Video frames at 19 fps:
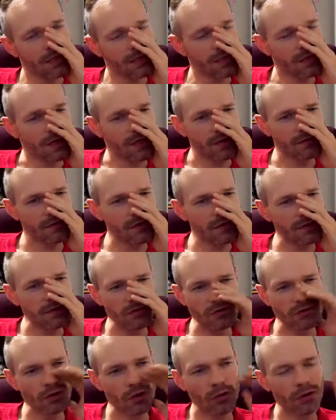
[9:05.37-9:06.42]
I think
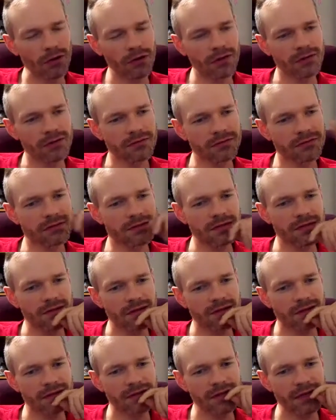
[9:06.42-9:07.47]
New York, something
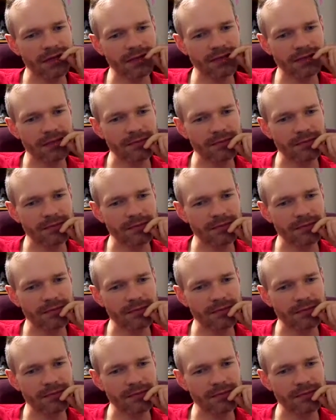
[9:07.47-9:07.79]
like that.